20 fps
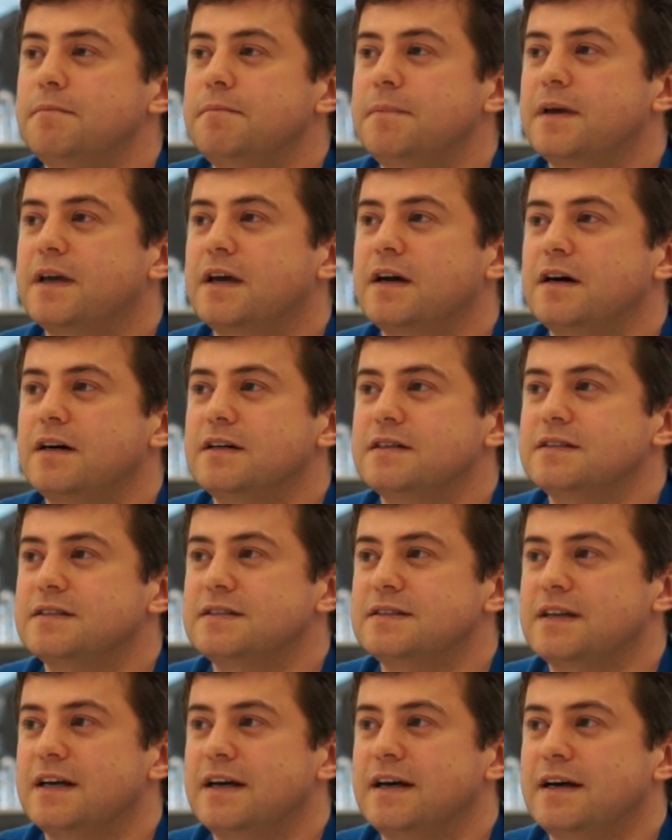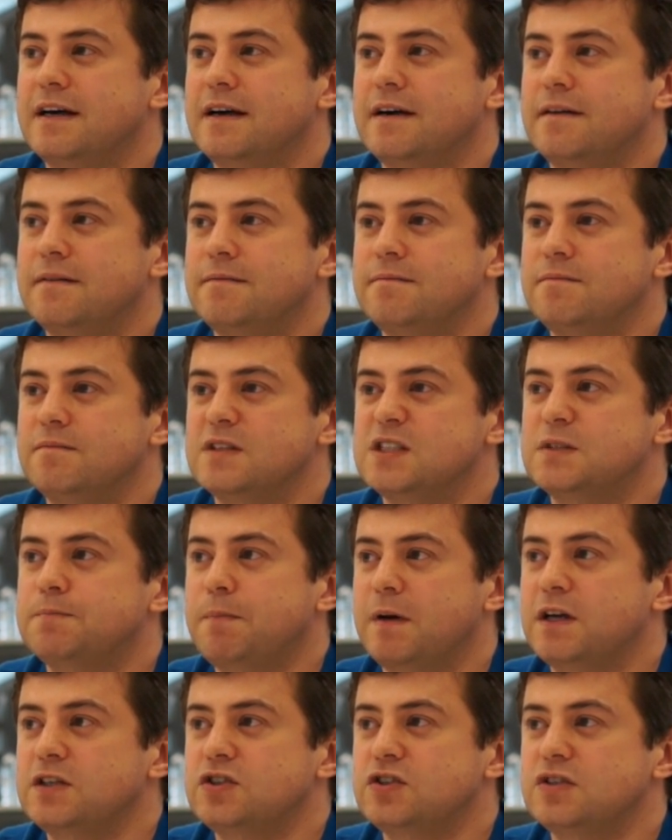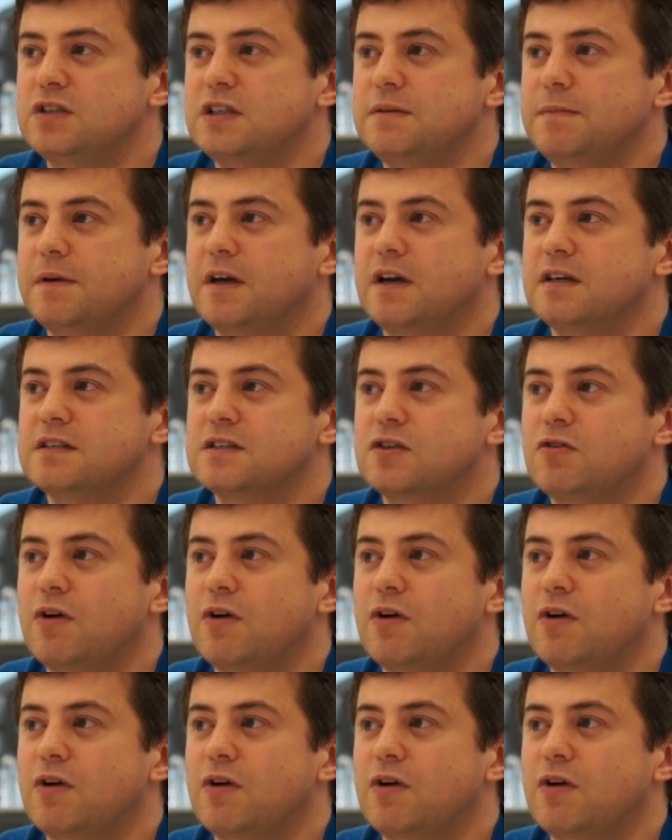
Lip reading: because especially because